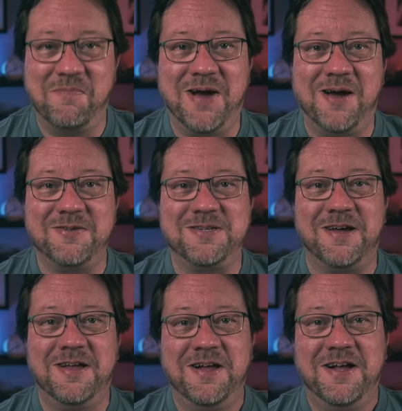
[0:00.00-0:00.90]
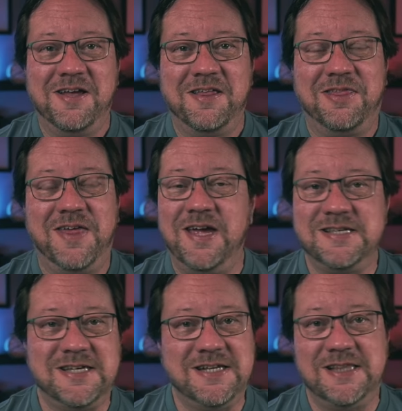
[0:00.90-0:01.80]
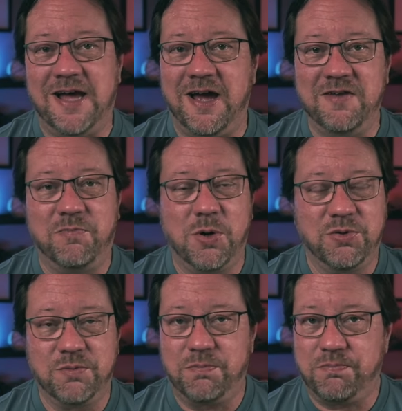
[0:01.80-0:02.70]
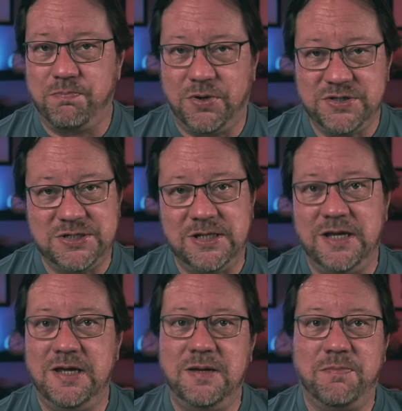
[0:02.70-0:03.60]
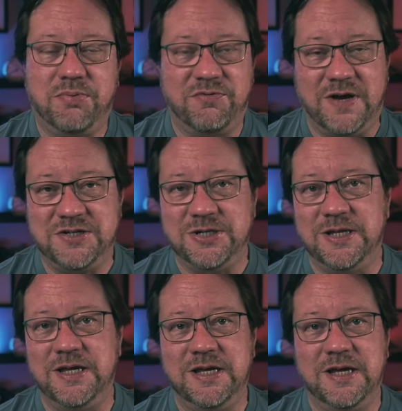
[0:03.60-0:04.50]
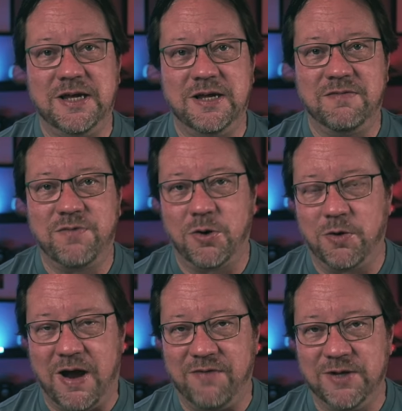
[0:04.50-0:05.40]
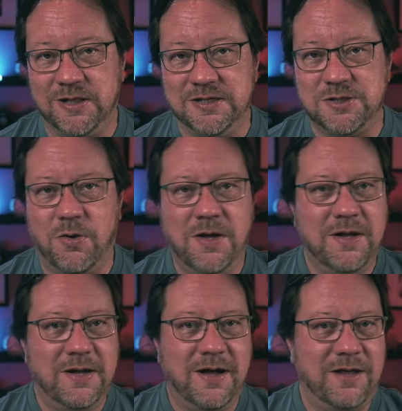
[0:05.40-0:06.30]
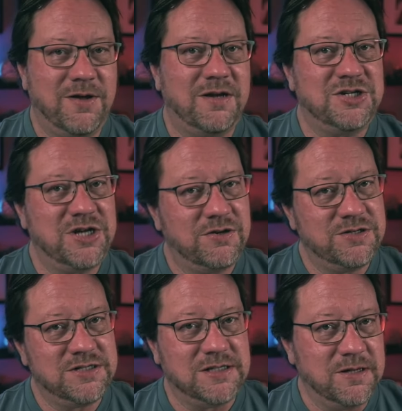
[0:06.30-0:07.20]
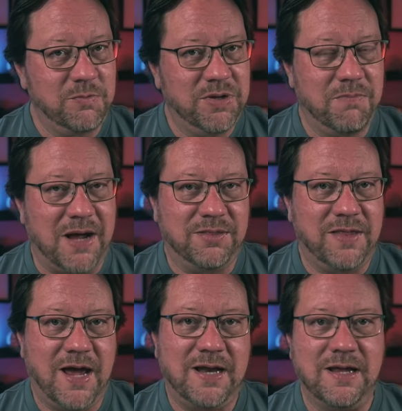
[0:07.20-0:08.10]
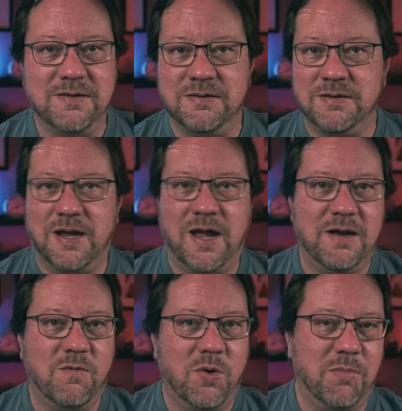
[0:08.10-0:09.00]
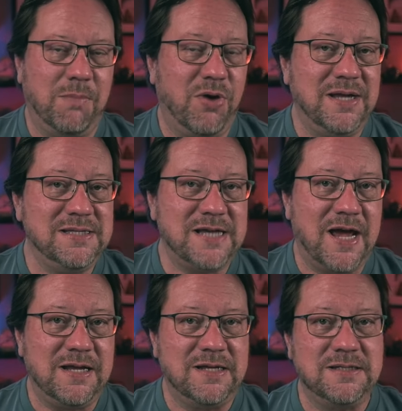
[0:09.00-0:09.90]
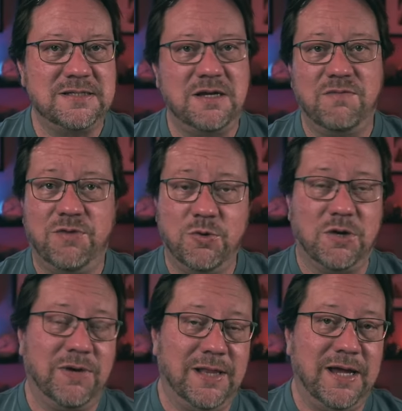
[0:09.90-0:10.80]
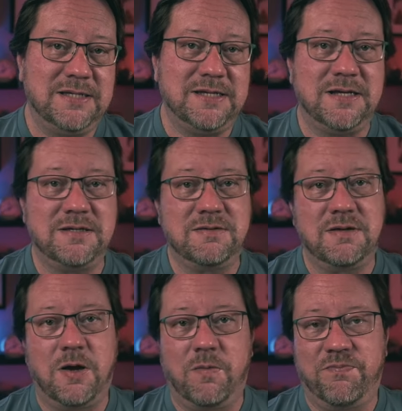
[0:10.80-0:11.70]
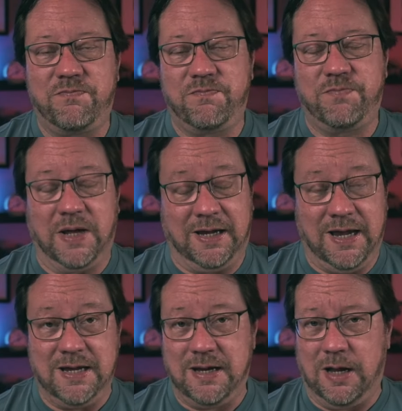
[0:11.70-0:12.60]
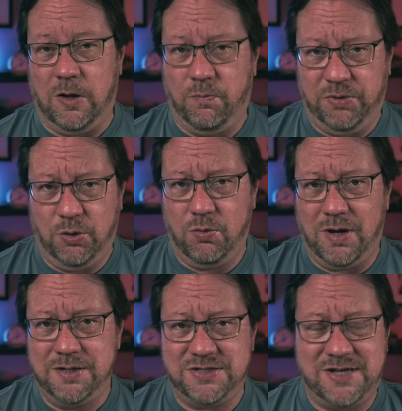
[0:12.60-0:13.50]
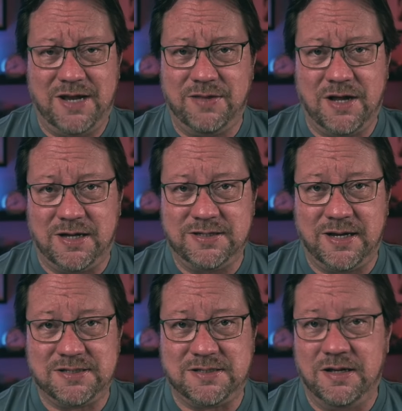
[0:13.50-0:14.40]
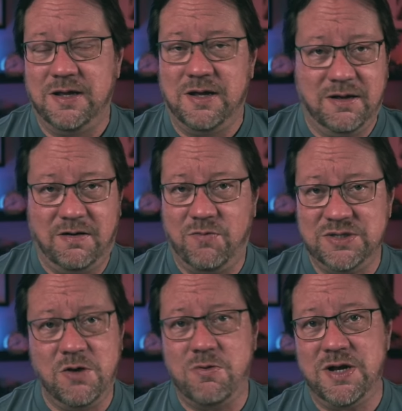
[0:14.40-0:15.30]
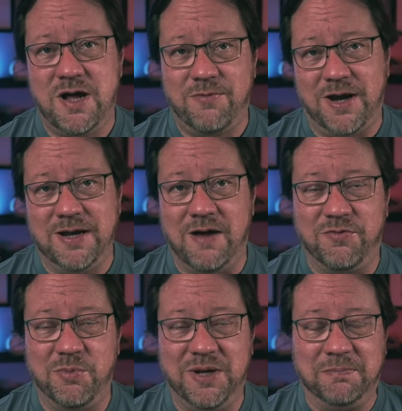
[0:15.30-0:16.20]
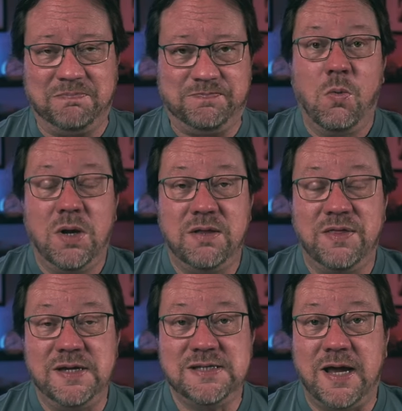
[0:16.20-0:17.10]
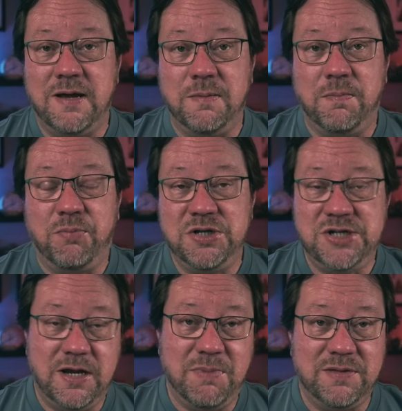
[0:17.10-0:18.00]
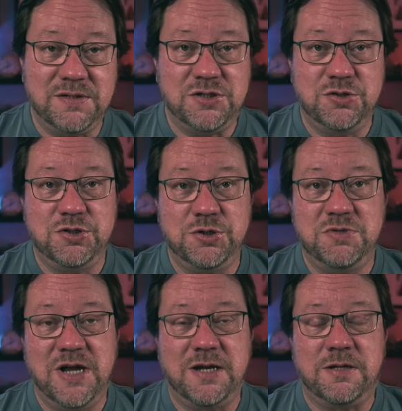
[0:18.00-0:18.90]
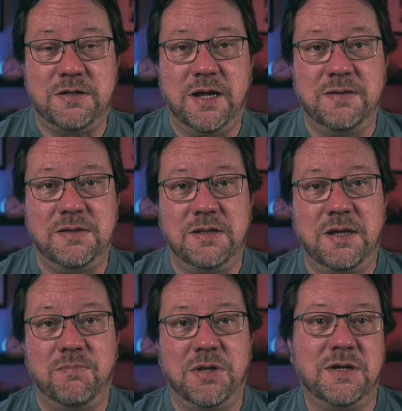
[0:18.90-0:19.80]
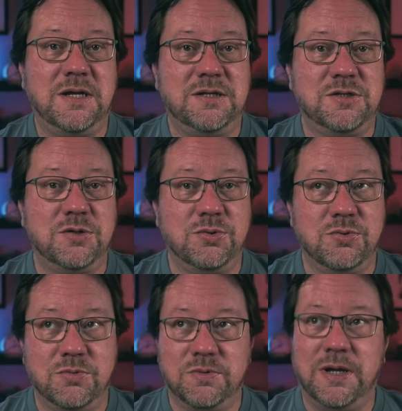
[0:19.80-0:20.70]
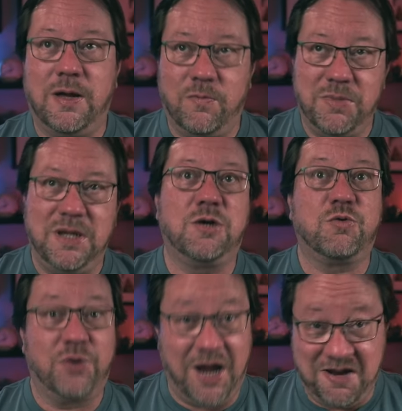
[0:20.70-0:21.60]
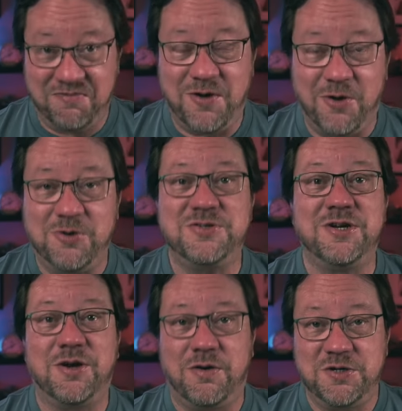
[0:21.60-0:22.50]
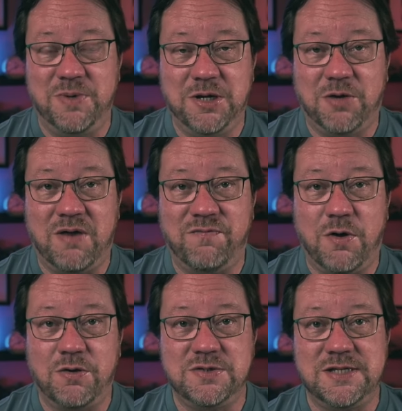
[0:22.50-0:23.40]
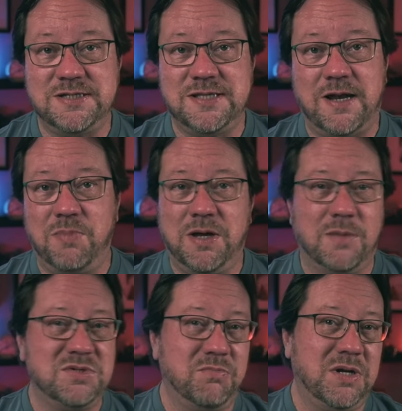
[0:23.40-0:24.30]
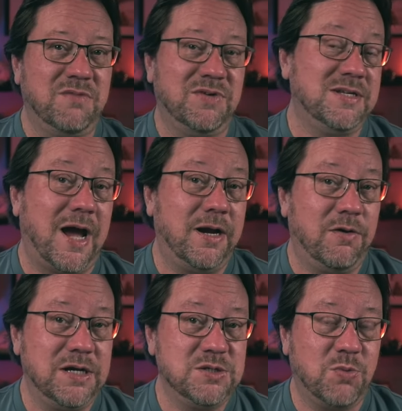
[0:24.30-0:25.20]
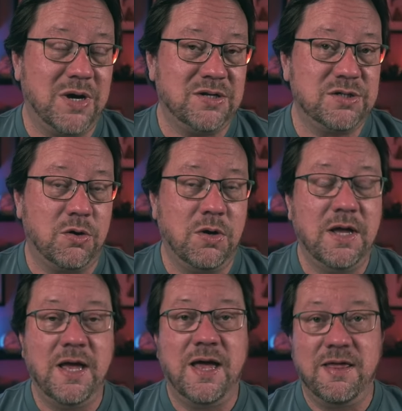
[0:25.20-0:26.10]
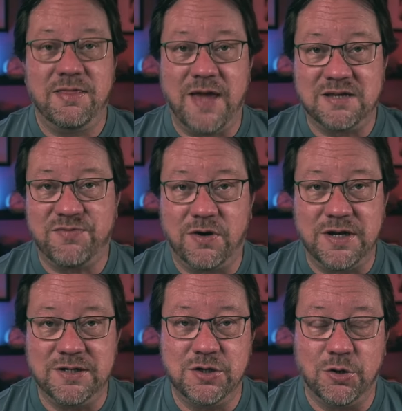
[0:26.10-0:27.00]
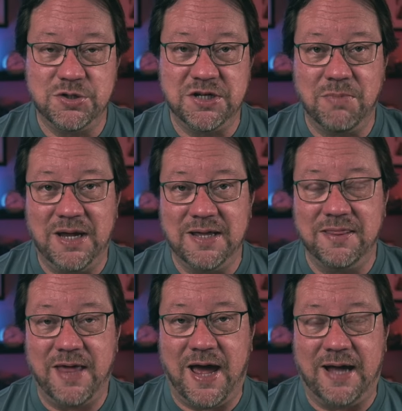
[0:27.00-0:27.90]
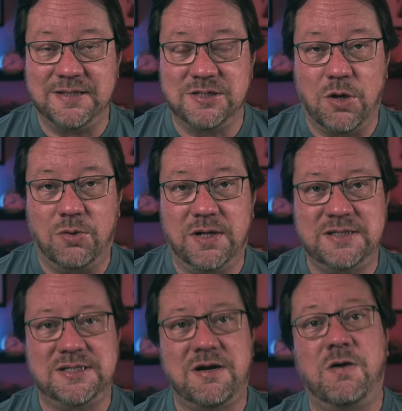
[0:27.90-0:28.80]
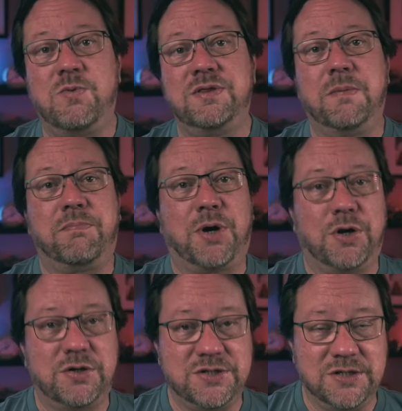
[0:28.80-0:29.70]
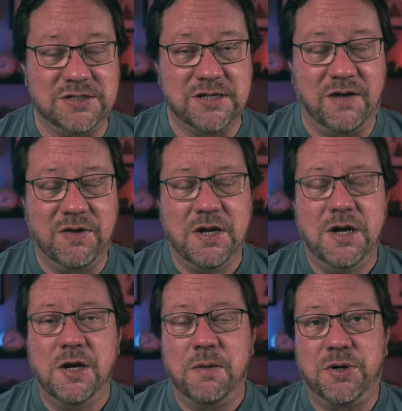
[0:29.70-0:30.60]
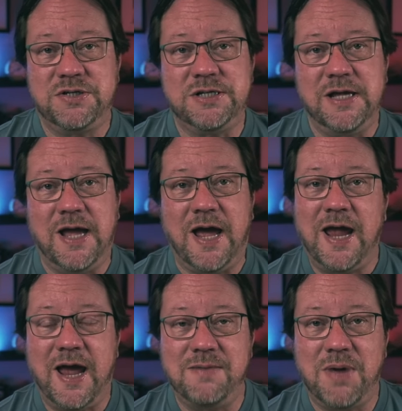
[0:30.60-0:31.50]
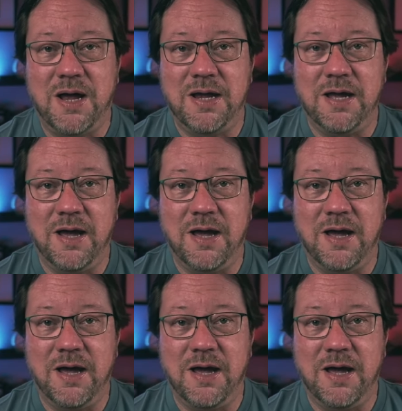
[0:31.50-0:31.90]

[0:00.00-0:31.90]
about uh, things in life, both personally, professionally, and photographically. So I thought I'd share just a little bit about that and kind of where my brain's at and see if you can relate and help, again, help you understand the context of what's going on right now for me one of the things I appreciate about this YouTube channel and the ability to help me create photos, encourage me to create photos, is that it becomes a bit of a diary as well. So thanks for indulging me in that. So let's start with the personal stuff. Personally, I had my